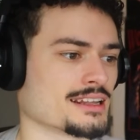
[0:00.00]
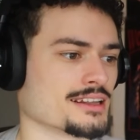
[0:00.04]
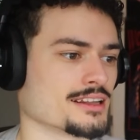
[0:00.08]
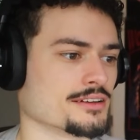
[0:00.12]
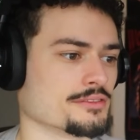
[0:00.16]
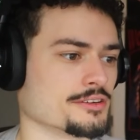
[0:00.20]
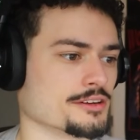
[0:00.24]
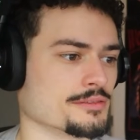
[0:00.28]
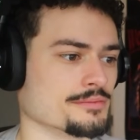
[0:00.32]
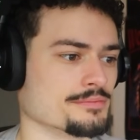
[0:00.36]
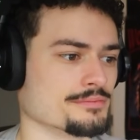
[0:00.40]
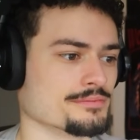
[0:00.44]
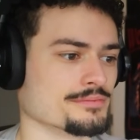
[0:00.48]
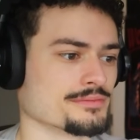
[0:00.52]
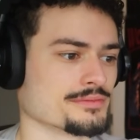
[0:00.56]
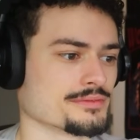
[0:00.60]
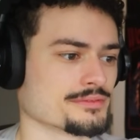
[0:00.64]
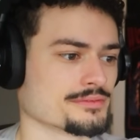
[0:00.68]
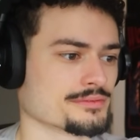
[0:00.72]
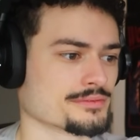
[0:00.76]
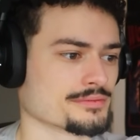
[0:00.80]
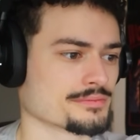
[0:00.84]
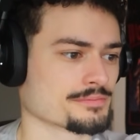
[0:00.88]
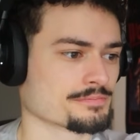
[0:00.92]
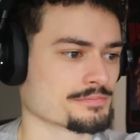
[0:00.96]
I love him.
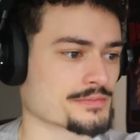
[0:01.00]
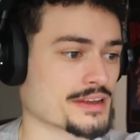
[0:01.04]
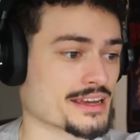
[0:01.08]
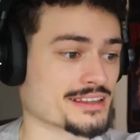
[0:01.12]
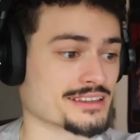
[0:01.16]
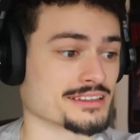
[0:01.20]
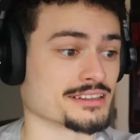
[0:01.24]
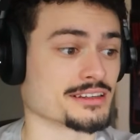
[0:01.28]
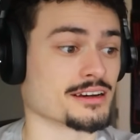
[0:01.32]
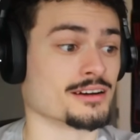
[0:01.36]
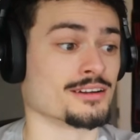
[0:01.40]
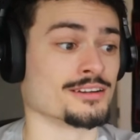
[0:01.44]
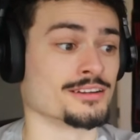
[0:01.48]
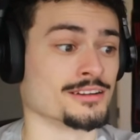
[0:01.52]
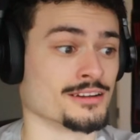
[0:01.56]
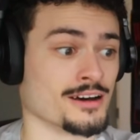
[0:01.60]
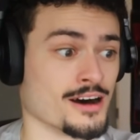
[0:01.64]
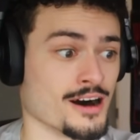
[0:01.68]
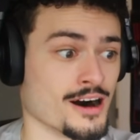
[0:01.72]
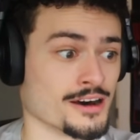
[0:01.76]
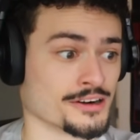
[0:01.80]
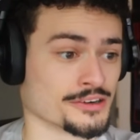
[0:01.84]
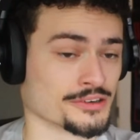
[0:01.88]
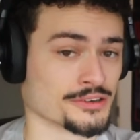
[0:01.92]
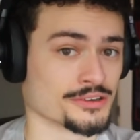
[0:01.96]
I think a
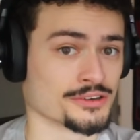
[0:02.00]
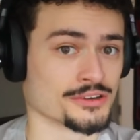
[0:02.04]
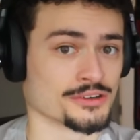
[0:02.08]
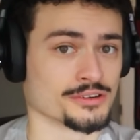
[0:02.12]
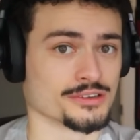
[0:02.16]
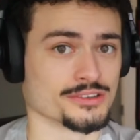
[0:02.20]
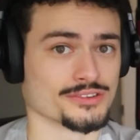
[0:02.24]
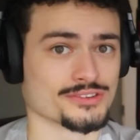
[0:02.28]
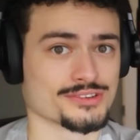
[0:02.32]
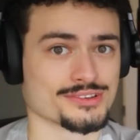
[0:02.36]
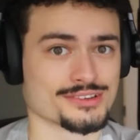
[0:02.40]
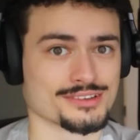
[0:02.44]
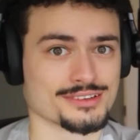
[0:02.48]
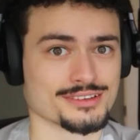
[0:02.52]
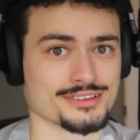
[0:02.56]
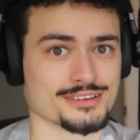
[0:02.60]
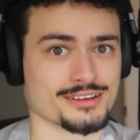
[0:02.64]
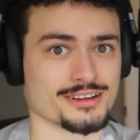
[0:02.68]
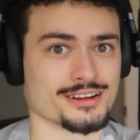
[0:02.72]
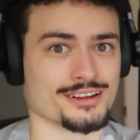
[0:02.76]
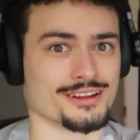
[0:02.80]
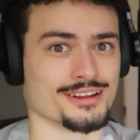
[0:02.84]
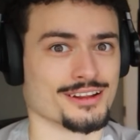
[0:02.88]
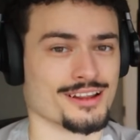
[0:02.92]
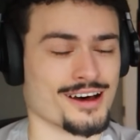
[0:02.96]
lot of girls,
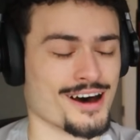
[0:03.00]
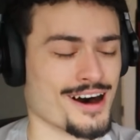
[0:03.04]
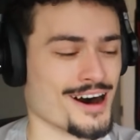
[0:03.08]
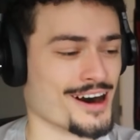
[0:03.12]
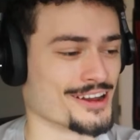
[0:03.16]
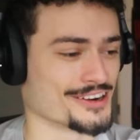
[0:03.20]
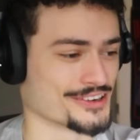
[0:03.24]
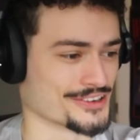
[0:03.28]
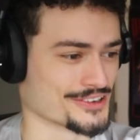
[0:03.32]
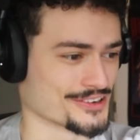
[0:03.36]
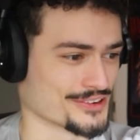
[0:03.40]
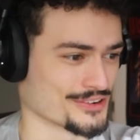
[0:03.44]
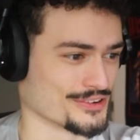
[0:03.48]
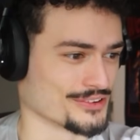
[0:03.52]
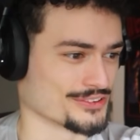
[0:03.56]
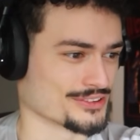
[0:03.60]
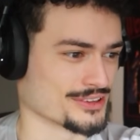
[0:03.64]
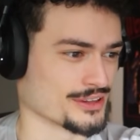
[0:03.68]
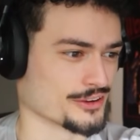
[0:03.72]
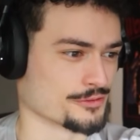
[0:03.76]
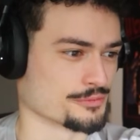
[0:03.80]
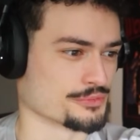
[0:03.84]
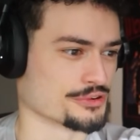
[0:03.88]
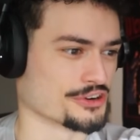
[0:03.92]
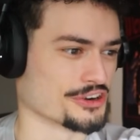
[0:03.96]
a lot of girls
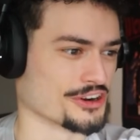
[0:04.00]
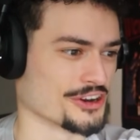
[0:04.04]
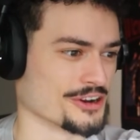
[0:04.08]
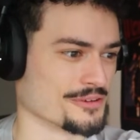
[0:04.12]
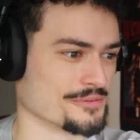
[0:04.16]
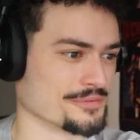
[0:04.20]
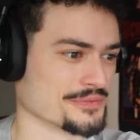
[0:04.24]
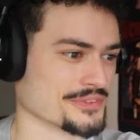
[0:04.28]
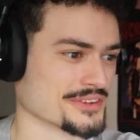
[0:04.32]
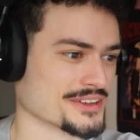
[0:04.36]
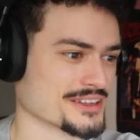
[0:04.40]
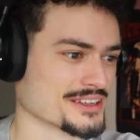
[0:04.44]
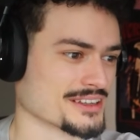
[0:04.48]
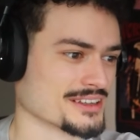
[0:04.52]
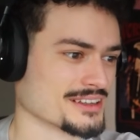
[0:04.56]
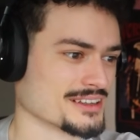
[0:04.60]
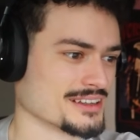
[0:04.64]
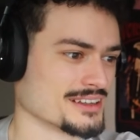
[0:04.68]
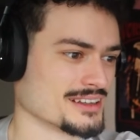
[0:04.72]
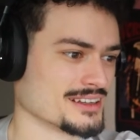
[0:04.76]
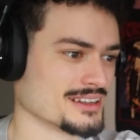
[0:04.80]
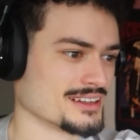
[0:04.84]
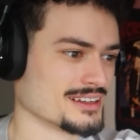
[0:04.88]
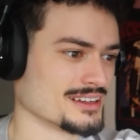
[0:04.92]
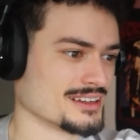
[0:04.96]
love Bruno.
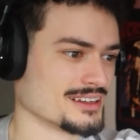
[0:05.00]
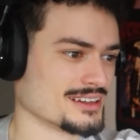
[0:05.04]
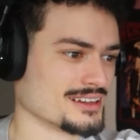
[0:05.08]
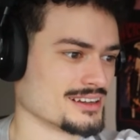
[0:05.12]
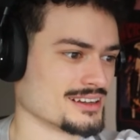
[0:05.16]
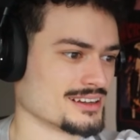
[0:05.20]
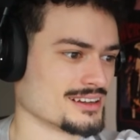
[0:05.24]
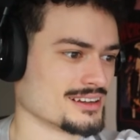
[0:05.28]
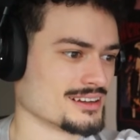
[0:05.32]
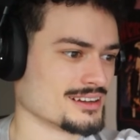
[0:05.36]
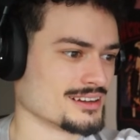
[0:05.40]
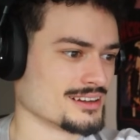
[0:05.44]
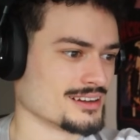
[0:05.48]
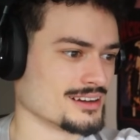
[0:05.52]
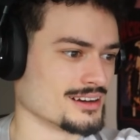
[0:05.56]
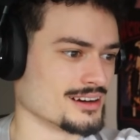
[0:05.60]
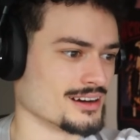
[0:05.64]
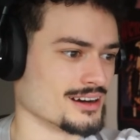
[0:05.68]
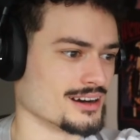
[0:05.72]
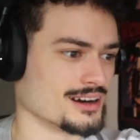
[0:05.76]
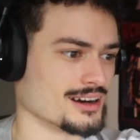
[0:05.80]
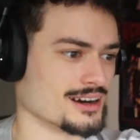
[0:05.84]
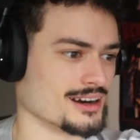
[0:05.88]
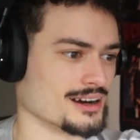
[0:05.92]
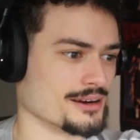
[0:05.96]

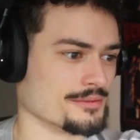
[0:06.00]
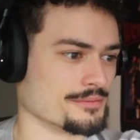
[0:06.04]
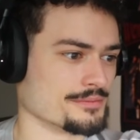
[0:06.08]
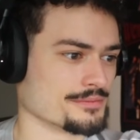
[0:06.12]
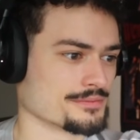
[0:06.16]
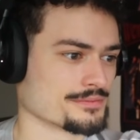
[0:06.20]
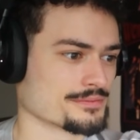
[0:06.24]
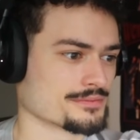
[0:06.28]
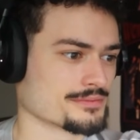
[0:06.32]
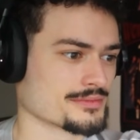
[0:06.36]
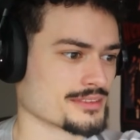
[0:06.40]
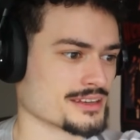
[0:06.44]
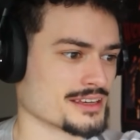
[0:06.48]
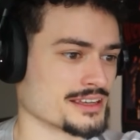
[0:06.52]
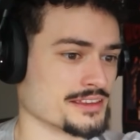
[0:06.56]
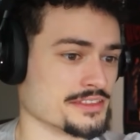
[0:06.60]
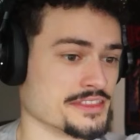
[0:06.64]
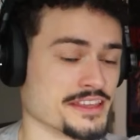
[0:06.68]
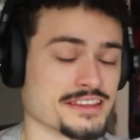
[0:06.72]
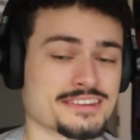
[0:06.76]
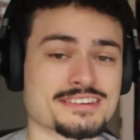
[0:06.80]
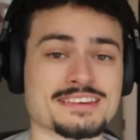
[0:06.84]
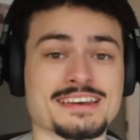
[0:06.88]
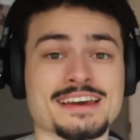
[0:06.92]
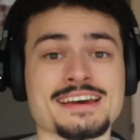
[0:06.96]
Uh, in
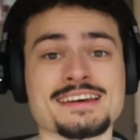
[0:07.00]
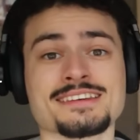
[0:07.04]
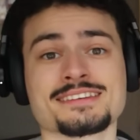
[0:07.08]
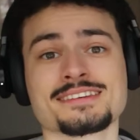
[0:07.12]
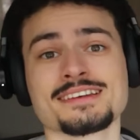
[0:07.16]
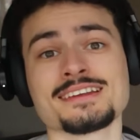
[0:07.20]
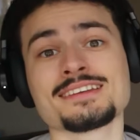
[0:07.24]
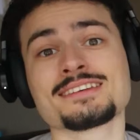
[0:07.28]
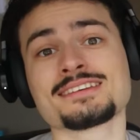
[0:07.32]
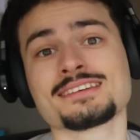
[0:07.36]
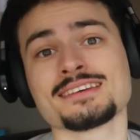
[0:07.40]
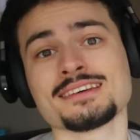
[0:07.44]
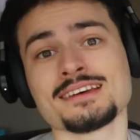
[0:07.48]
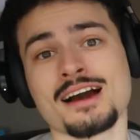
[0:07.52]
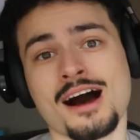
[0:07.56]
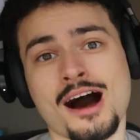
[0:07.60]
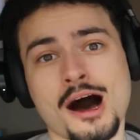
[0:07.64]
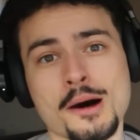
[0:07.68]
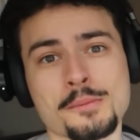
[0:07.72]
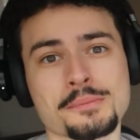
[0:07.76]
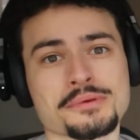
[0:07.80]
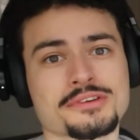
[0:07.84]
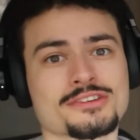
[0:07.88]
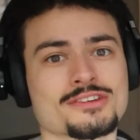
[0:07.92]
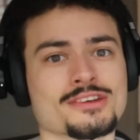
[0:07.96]
this case, it's the
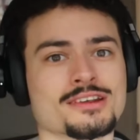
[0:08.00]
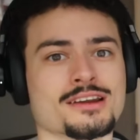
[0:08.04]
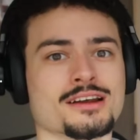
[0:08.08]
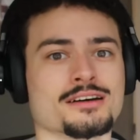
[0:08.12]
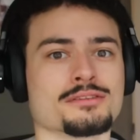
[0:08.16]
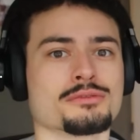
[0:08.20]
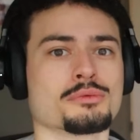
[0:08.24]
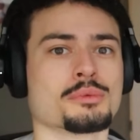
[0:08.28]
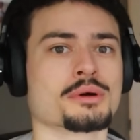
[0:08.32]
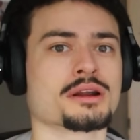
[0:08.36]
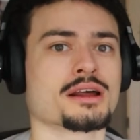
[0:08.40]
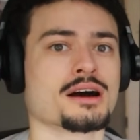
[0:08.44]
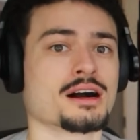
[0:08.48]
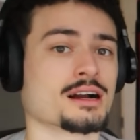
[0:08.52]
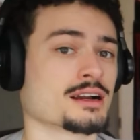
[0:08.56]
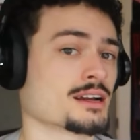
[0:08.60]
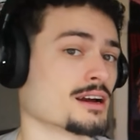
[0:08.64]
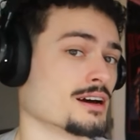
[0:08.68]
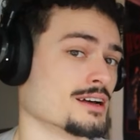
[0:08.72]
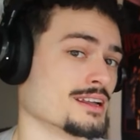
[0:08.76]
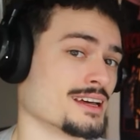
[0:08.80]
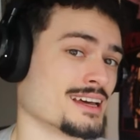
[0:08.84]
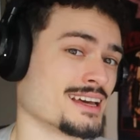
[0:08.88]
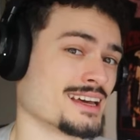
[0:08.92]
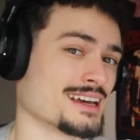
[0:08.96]
opposite of what
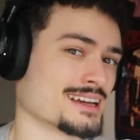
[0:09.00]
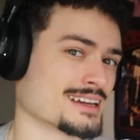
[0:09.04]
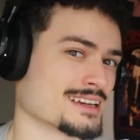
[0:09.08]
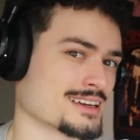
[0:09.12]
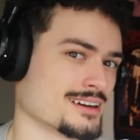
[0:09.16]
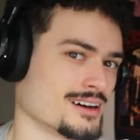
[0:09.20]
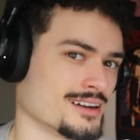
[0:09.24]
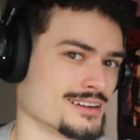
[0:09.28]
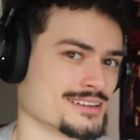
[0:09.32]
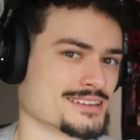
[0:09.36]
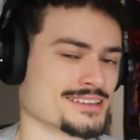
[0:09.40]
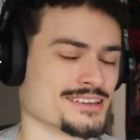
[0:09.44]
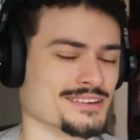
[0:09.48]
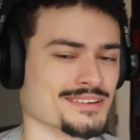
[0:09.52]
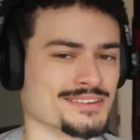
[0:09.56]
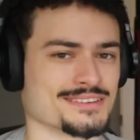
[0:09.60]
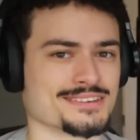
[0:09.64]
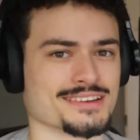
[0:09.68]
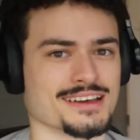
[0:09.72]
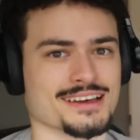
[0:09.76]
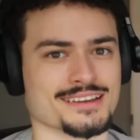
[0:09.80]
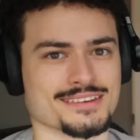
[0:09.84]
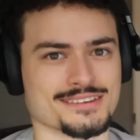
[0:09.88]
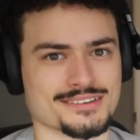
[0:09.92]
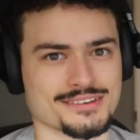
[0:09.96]
Encanto
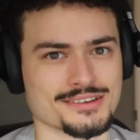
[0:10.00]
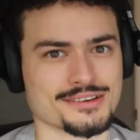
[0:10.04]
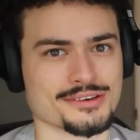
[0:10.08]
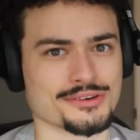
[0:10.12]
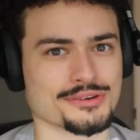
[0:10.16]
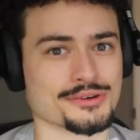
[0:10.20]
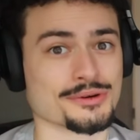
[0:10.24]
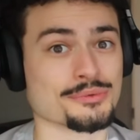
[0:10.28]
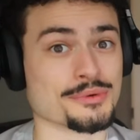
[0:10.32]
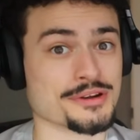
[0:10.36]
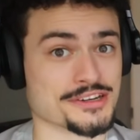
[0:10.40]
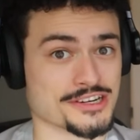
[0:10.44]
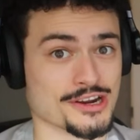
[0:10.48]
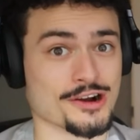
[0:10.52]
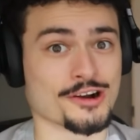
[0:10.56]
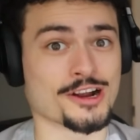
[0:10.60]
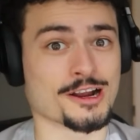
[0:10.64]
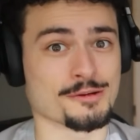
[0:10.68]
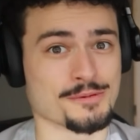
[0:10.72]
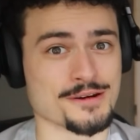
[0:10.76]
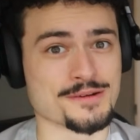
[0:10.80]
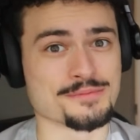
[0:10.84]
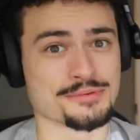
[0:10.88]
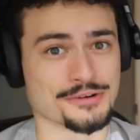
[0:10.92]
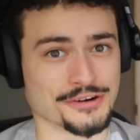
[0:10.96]
says. We talk
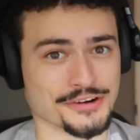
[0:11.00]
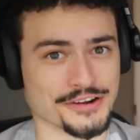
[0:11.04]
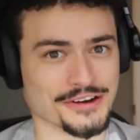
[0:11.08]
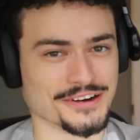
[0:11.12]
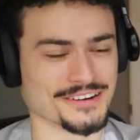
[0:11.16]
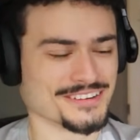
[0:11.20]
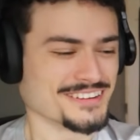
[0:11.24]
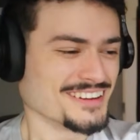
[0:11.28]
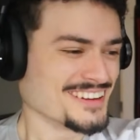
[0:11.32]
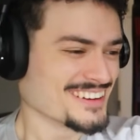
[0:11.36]
about Bruno.